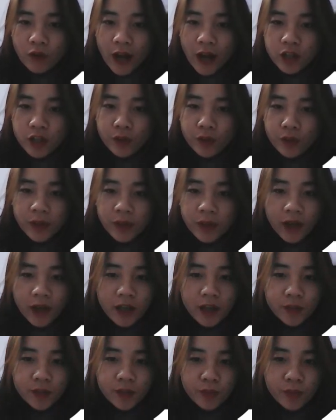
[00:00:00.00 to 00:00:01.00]
idiomatic
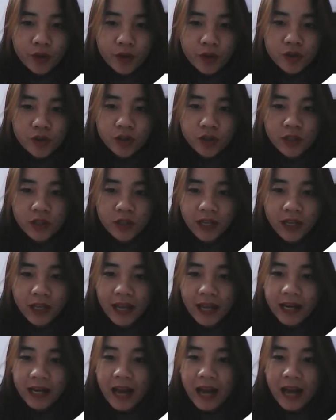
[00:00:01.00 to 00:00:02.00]
expression that
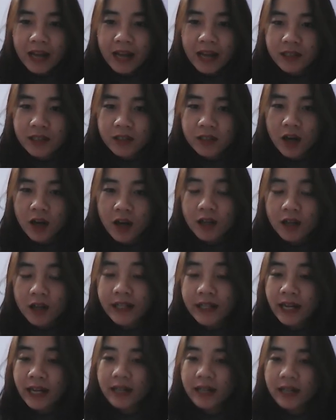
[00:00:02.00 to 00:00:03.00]
enlighten our
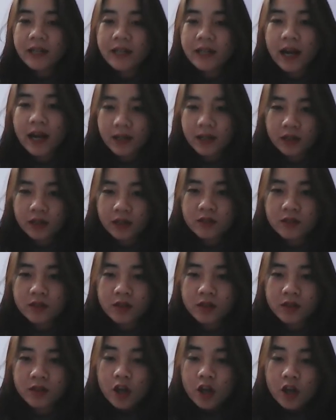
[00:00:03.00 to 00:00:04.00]
daily dialects.